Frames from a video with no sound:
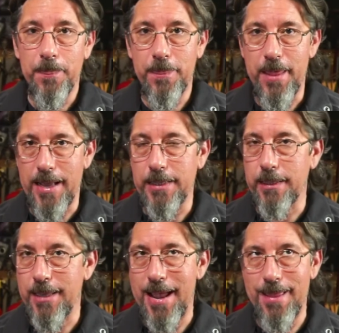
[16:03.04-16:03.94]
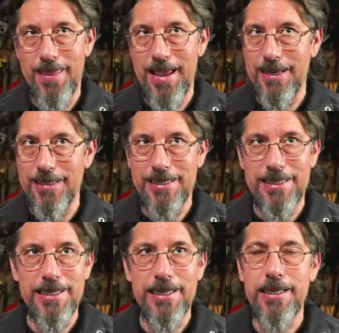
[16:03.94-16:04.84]
that
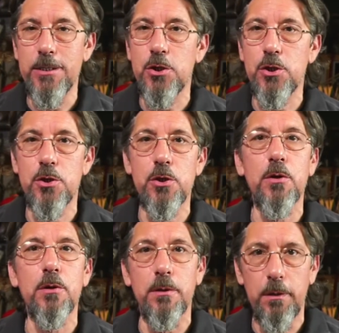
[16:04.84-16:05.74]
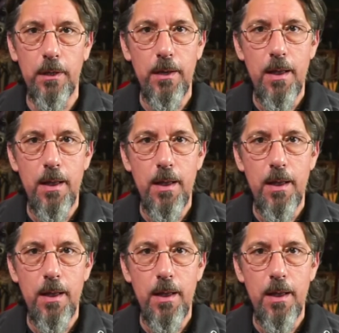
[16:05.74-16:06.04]
insidious circle